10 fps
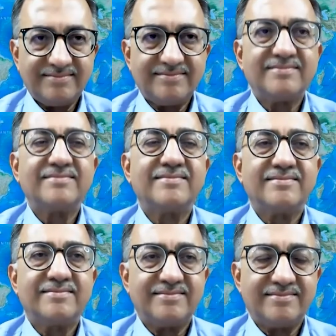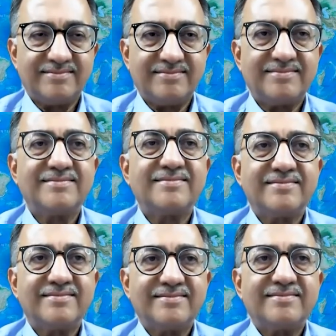
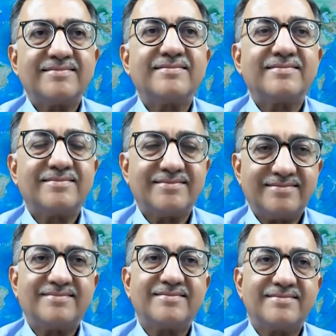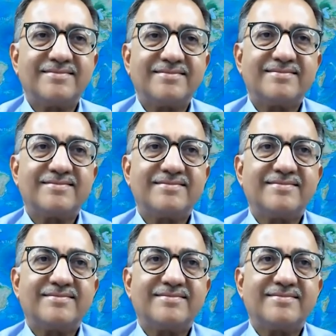The person shown says nothing.